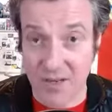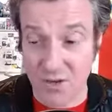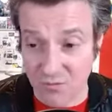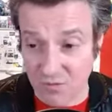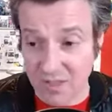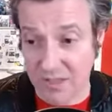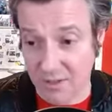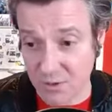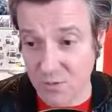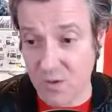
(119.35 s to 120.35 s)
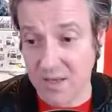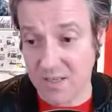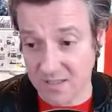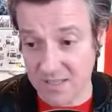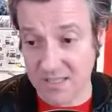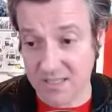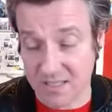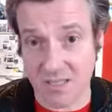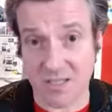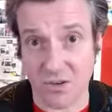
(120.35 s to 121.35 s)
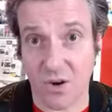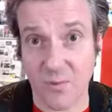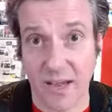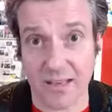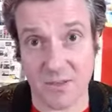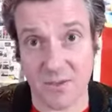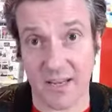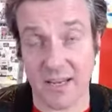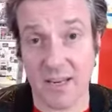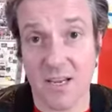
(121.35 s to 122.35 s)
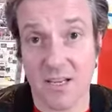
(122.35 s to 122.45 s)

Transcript: You really do need to stop that, okay?